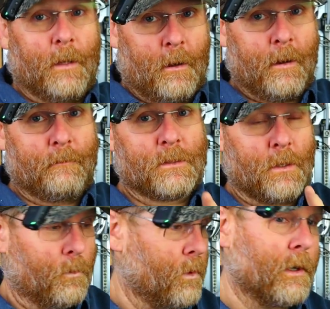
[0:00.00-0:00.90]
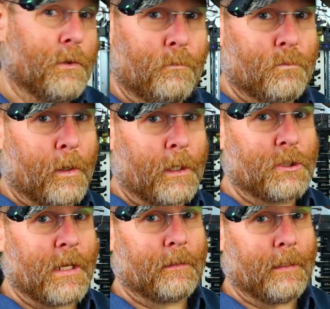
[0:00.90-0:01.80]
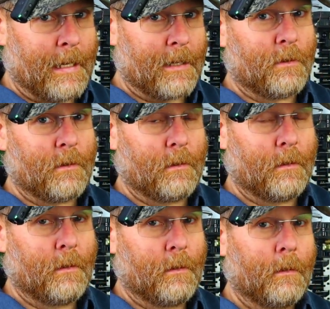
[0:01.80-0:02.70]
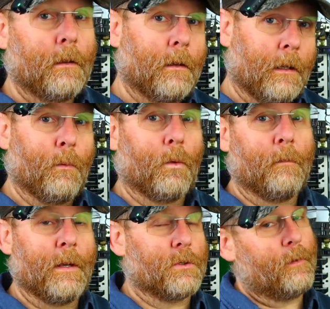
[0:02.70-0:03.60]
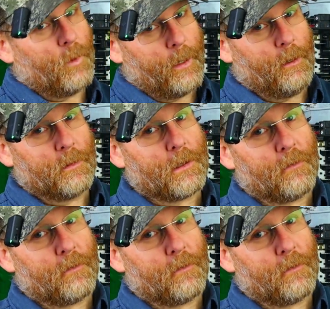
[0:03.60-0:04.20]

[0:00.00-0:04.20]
All right, so we're going to we're going to check together and we're going to make sure, even though I know it's